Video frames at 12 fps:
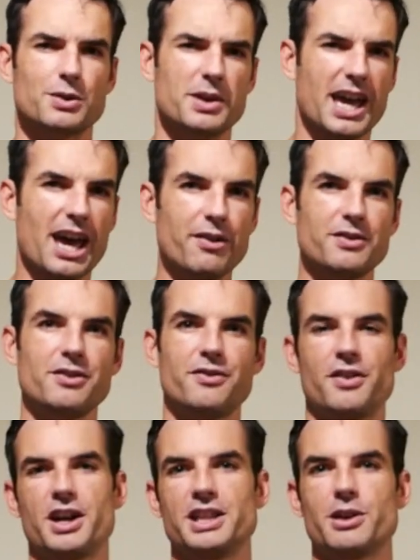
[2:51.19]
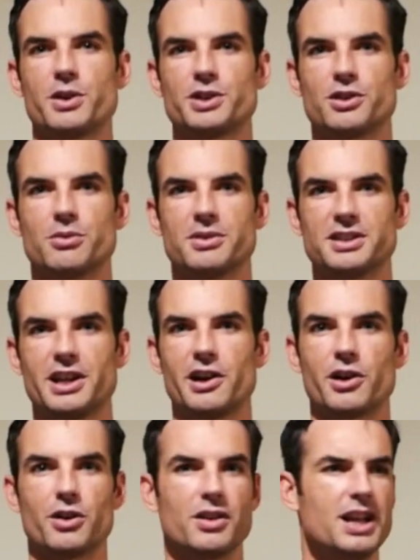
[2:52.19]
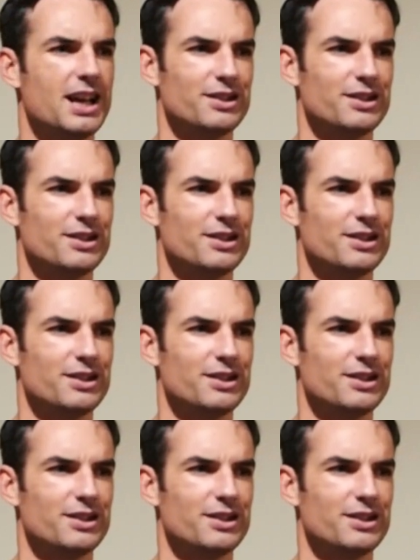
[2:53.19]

So we have to find the original material.